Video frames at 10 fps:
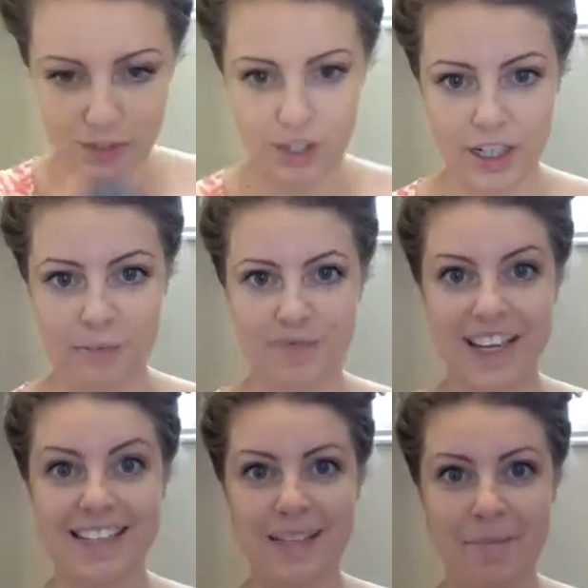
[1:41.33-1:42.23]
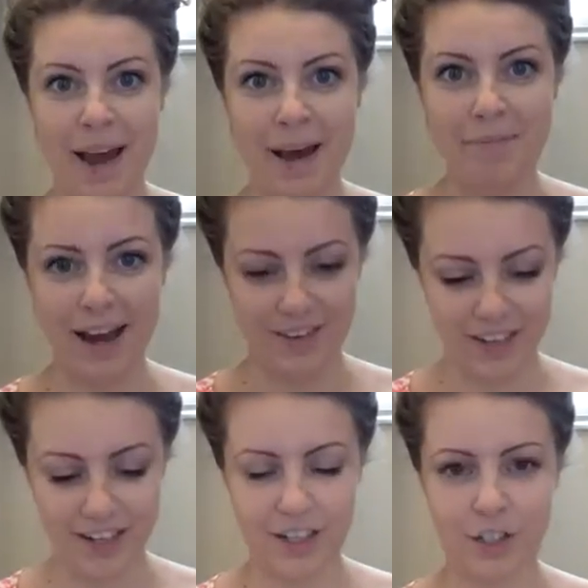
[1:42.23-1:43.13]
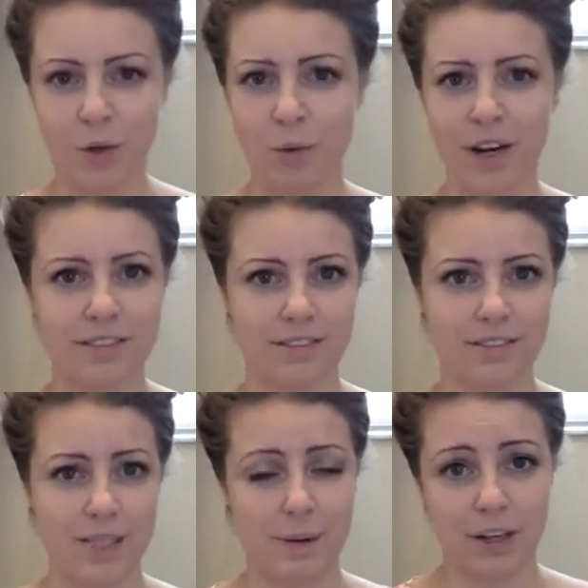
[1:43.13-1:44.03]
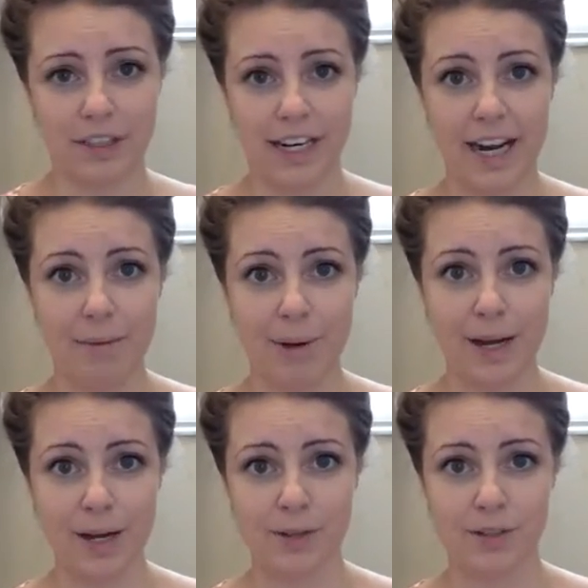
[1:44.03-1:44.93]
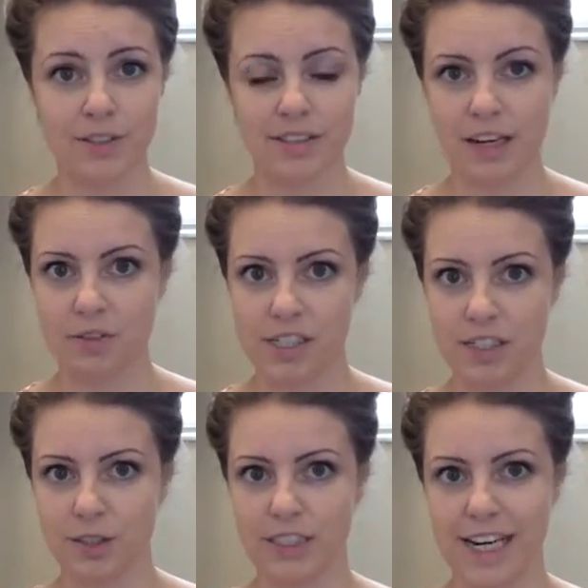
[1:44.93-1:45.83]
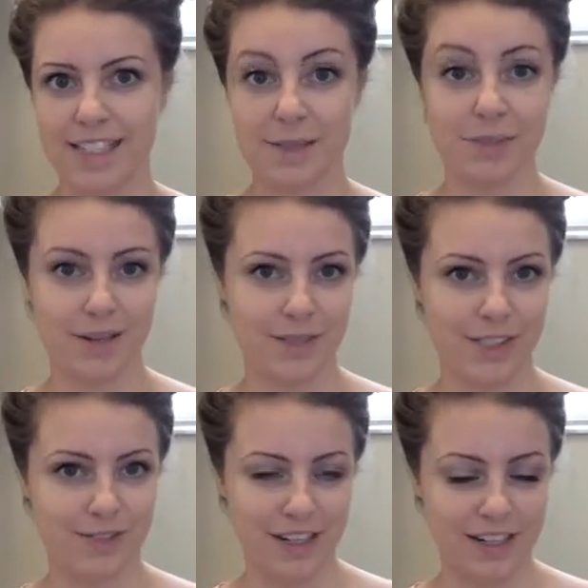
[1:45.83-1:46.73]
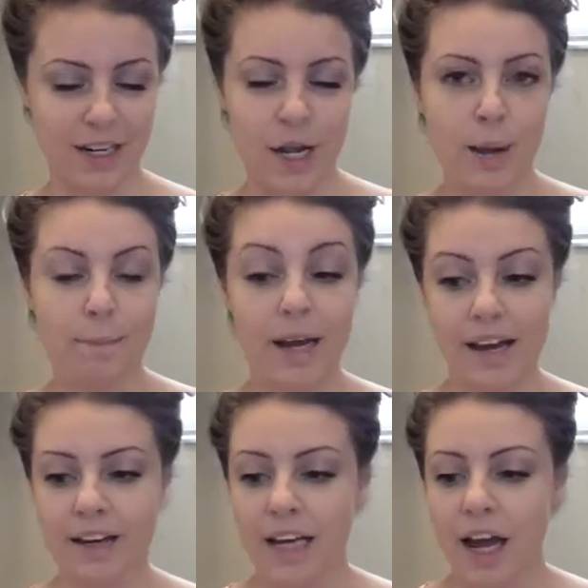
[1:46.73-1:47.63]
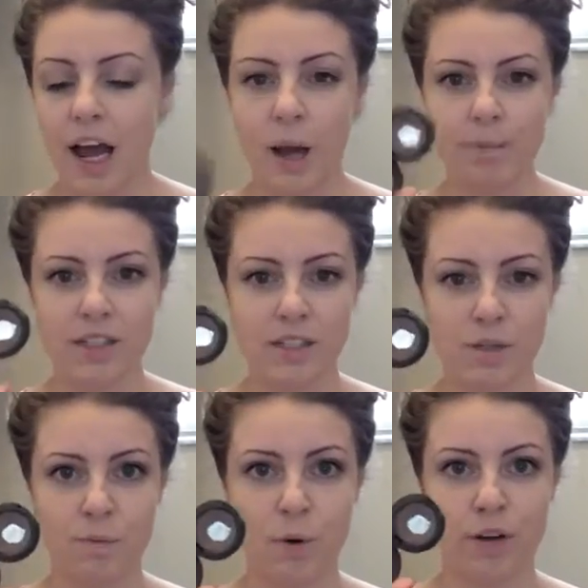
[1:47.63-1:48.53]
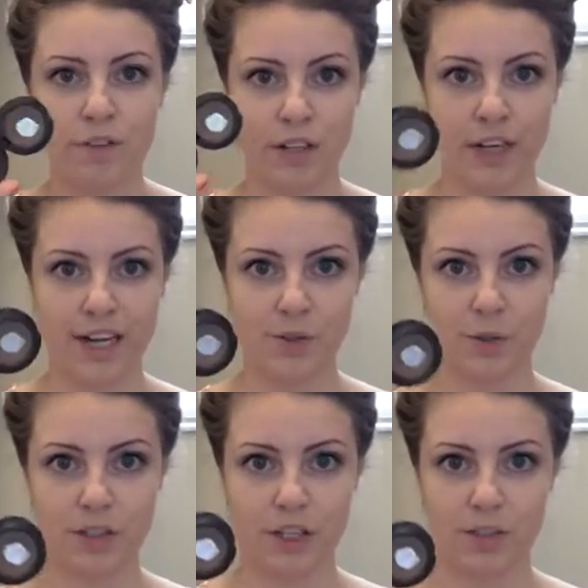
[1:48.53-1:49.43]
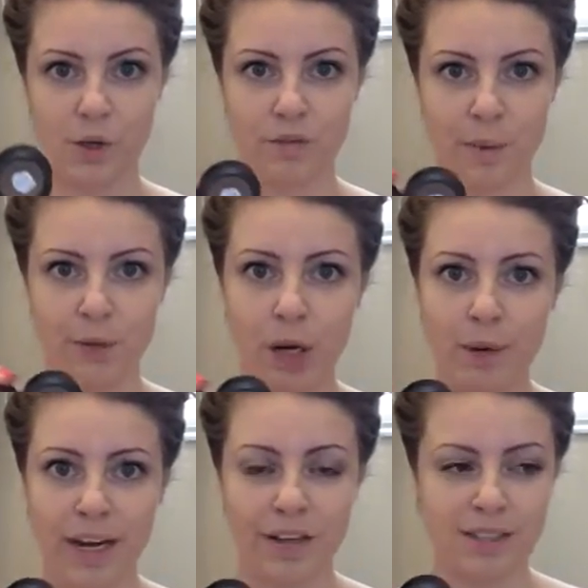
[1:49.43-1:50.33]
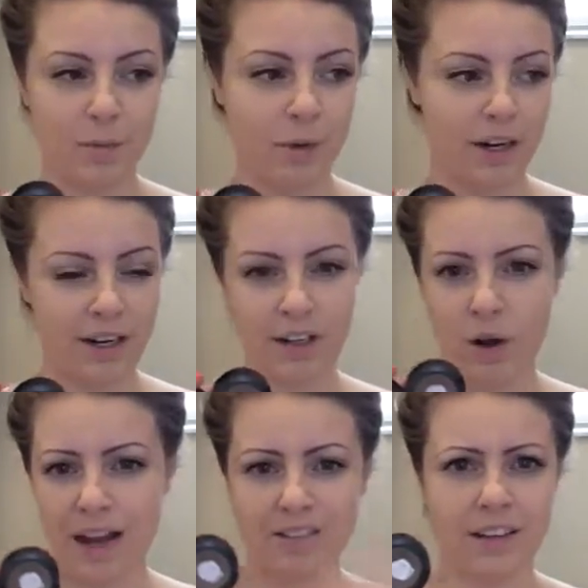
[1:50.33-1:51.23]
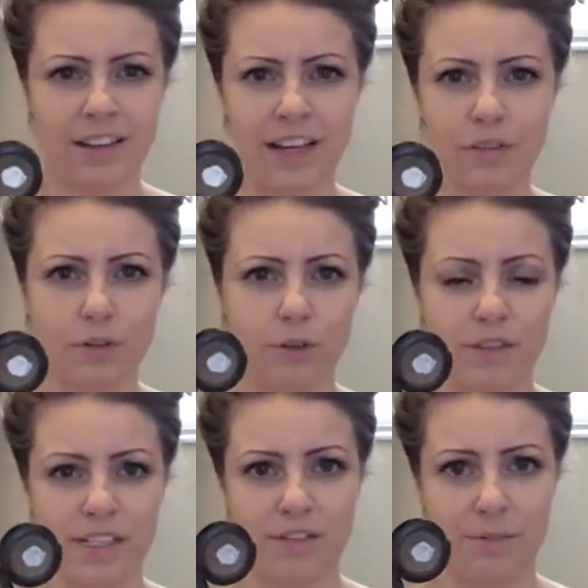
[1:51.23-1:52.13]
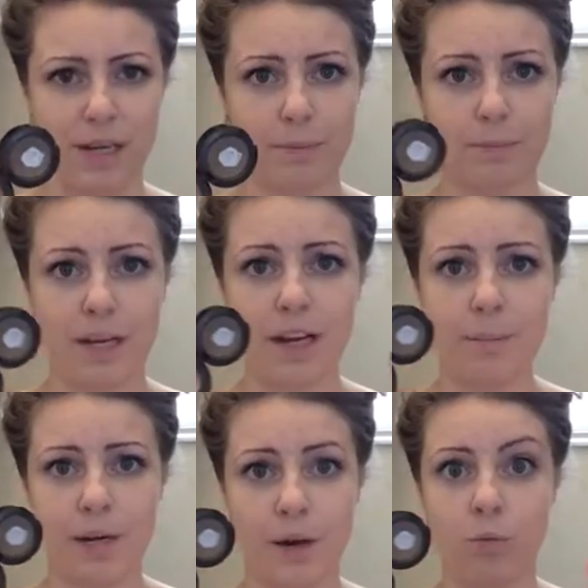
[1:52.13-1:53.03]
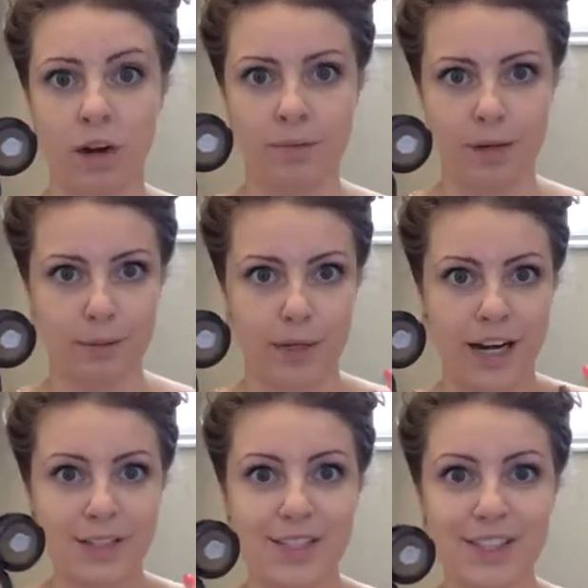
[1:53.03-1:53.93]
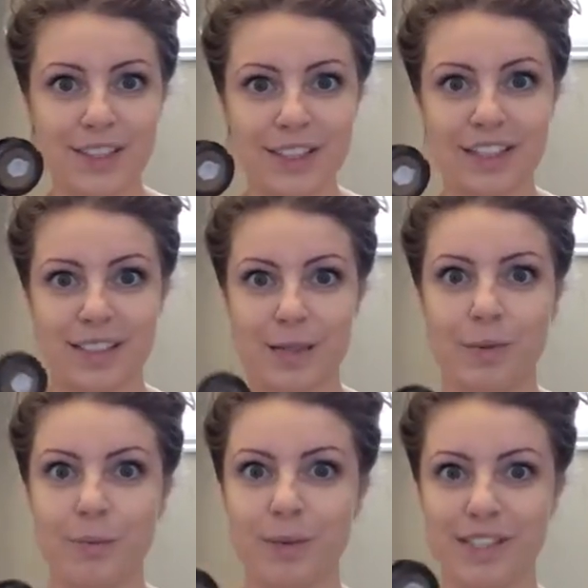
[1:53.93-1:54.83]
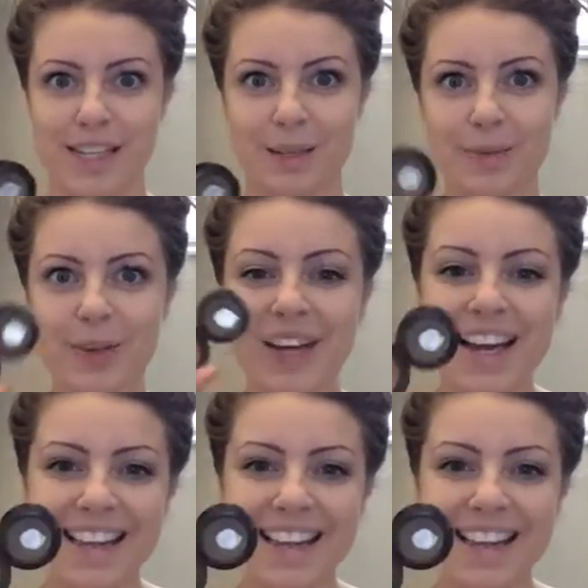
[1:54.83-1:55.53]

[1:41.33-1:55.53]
dirty. It's a matte powder. You don't want sparkly eyebrows every single day. Sometimes it's fun, but this is more for the natural look. So if I'm going out somewhere and I don't have on like a full face of makeup, but I want my brows to look somewhat presentable,